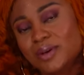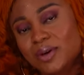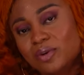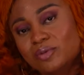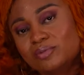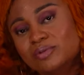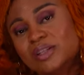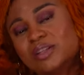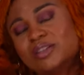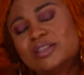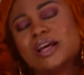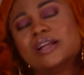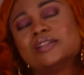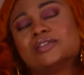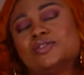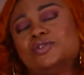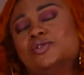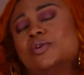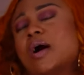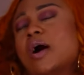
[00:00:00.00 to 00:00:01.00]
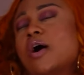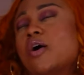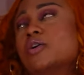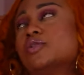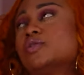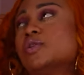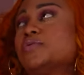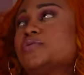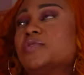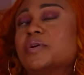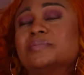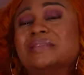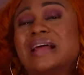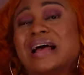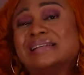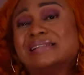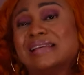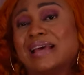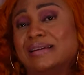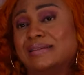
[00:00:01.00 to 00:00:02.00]
Now that you are also from that
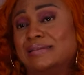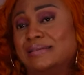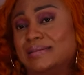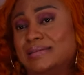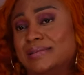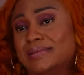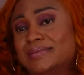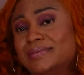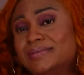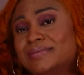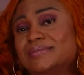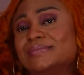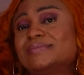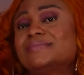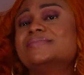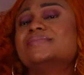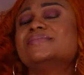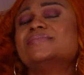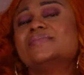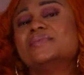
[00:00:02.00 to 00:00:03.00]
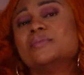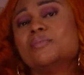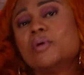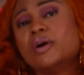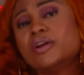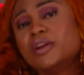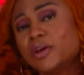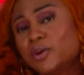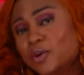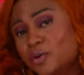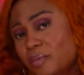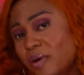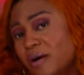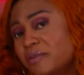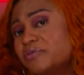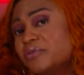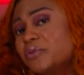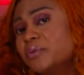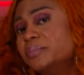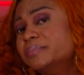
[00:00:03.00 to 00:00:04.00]
side, but in a human
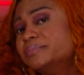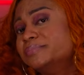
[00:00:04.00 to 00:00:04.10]
form.